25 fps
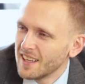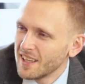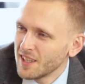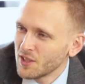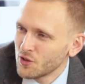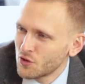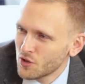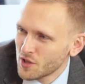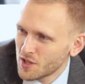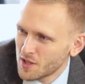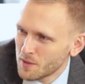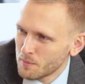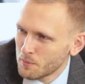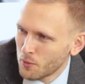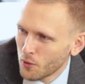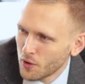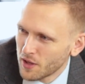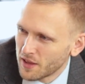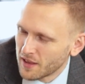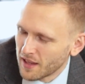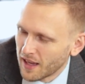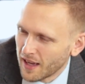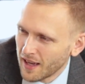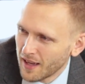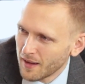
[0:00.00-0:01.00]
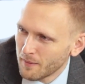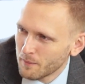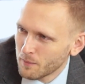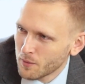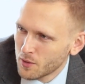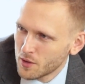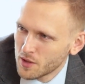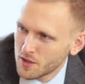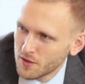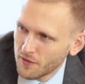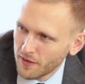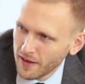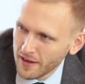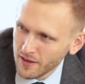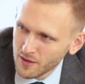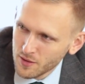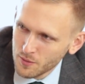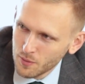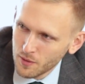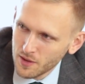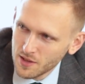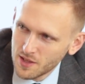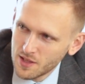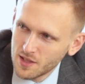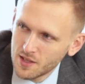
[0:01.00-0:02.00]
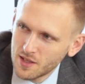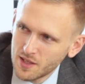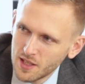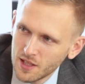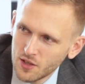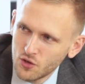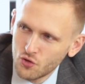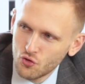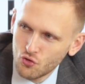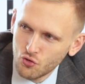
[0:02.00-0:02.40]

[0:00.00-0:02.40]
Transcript: Interesting point that, because if house prices did